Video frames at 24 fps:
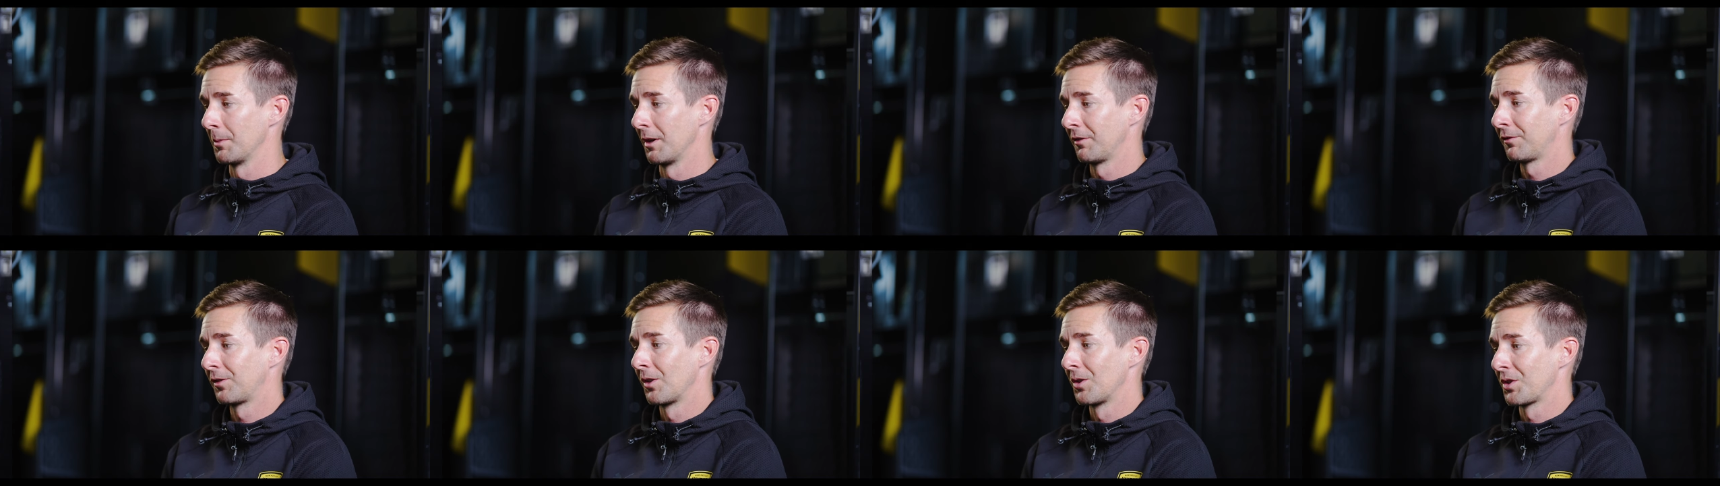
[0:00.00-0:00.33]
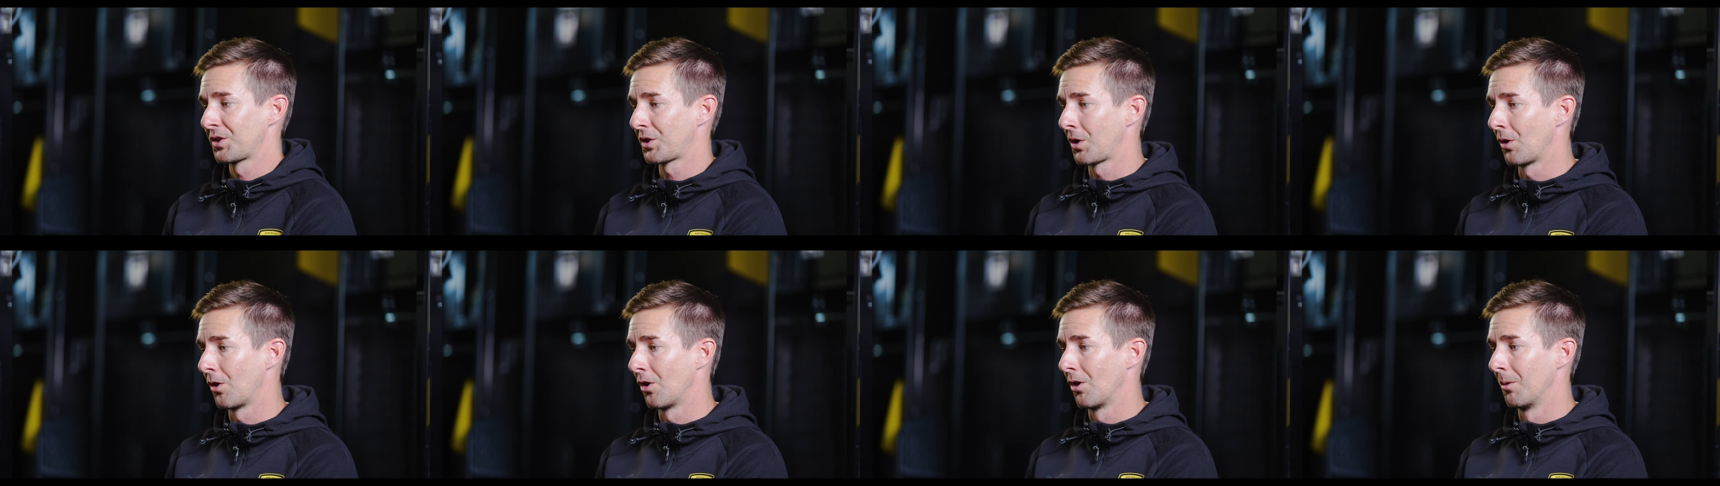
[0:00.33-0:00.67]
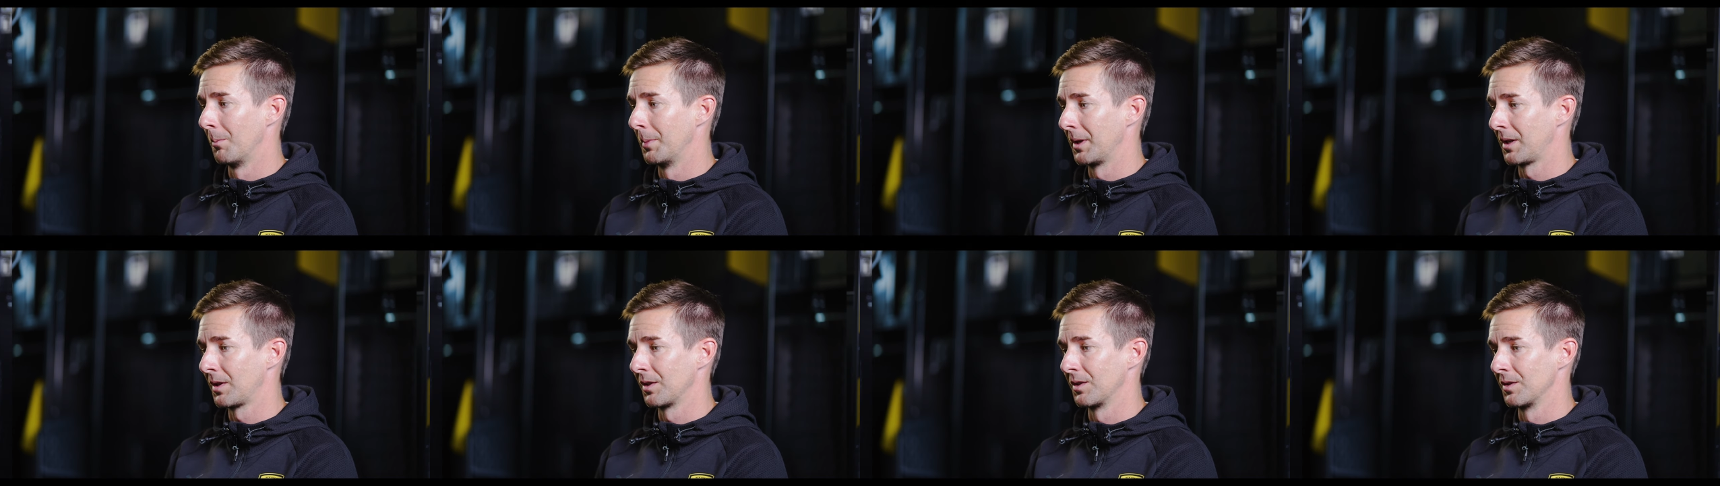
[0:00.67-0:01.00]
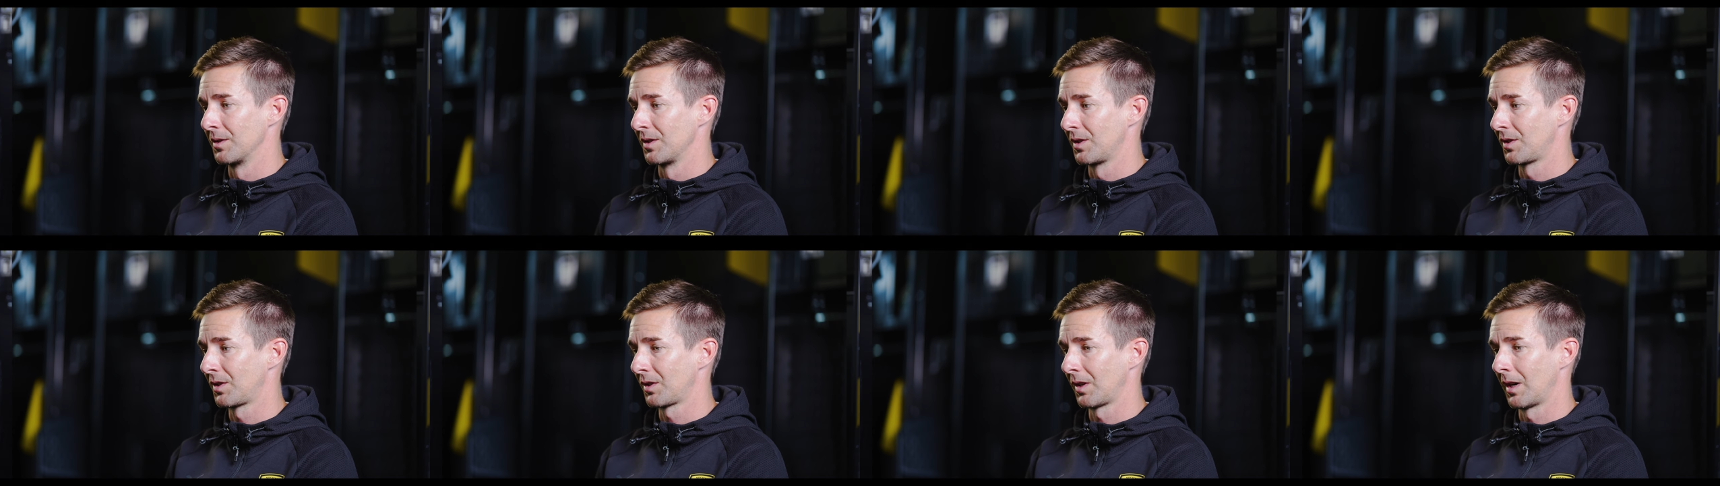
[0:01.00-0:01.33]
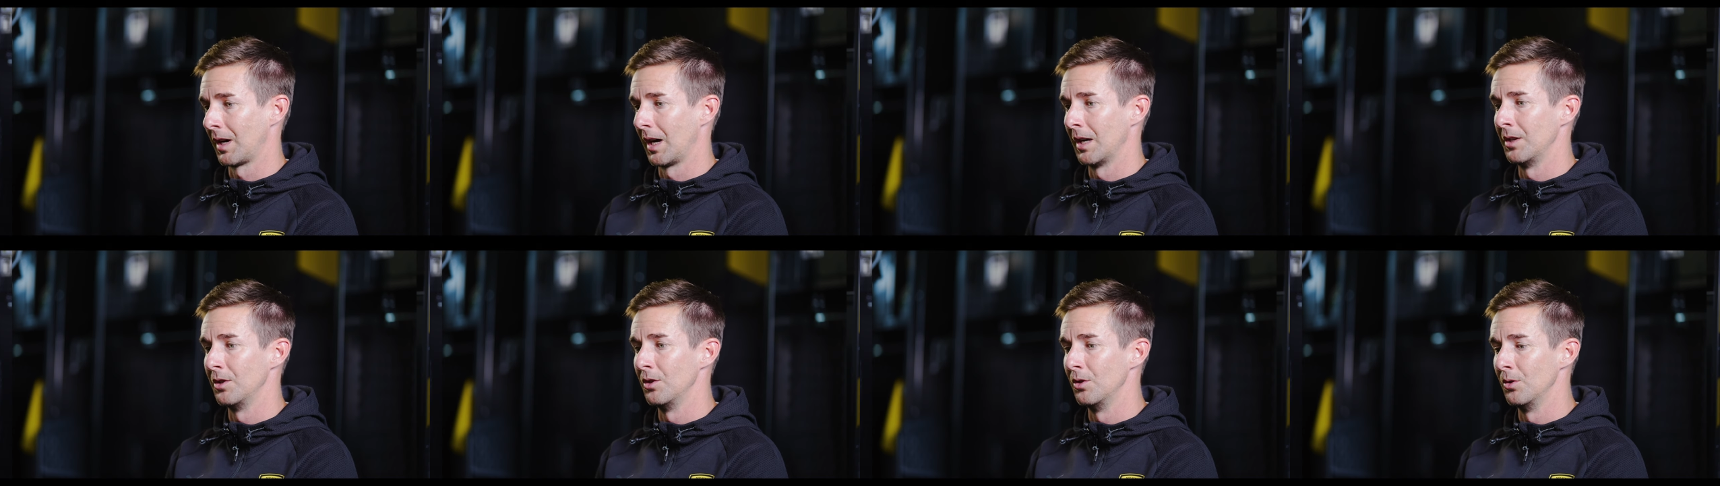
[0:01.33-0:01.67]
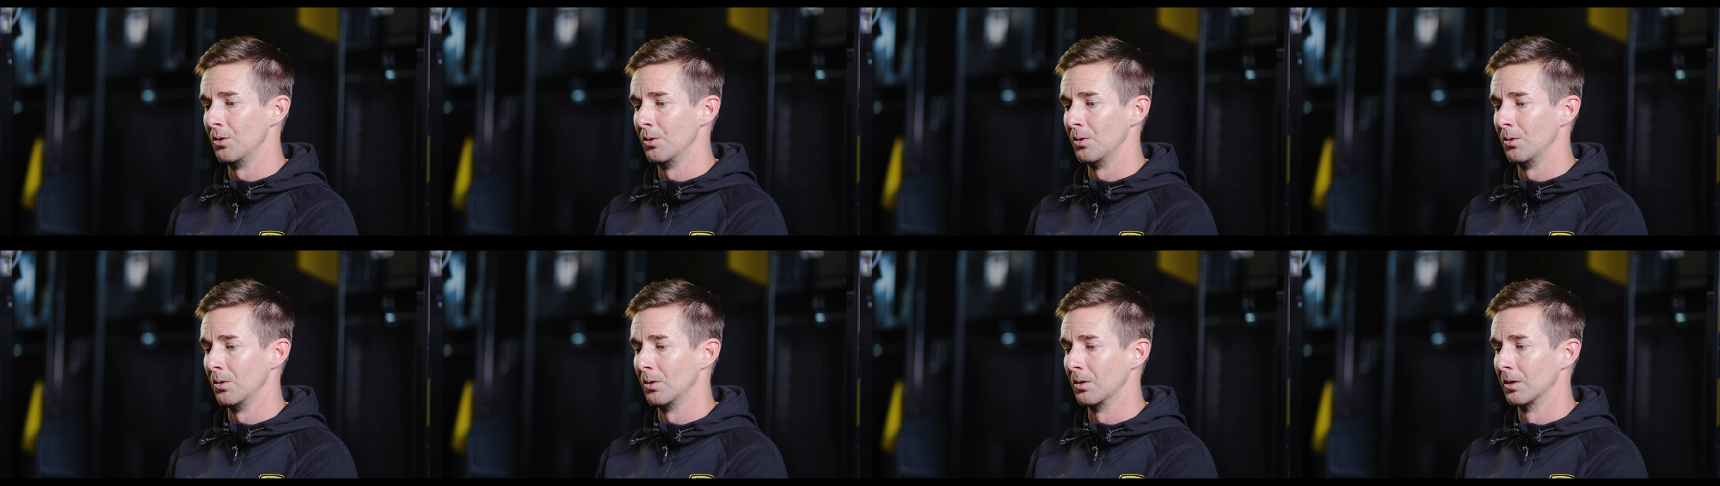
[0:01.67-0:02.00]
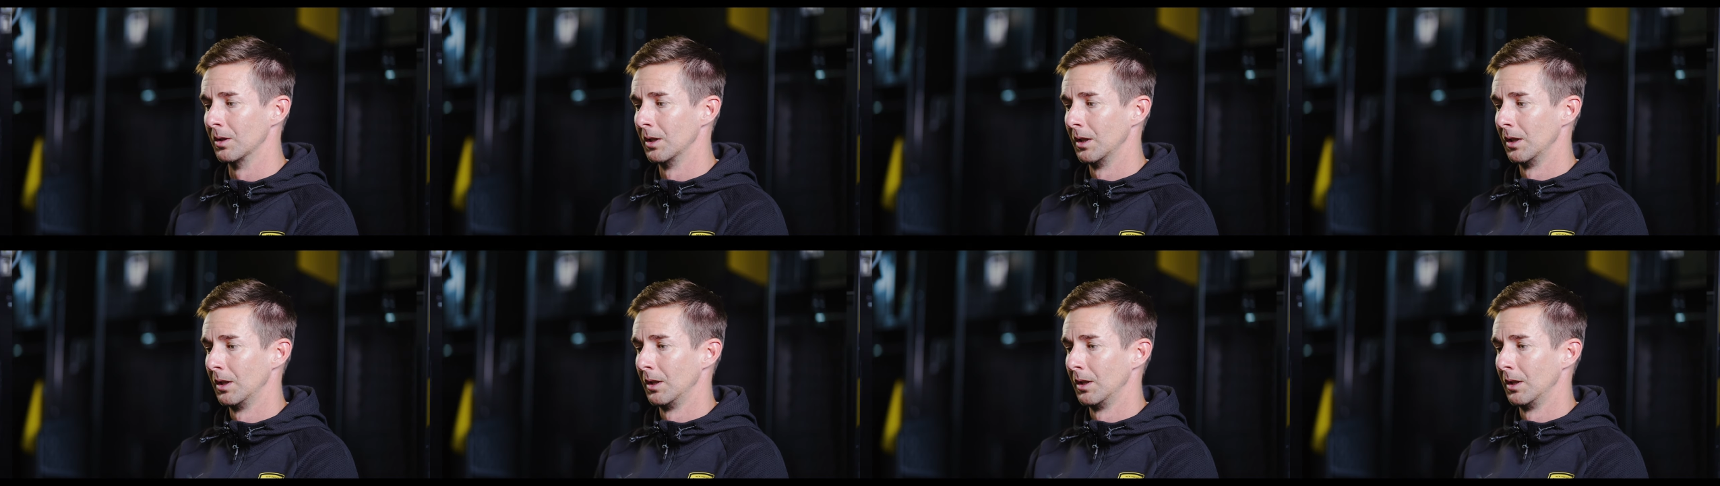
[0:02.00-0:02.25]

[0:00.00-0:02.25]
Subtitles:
first call because I knew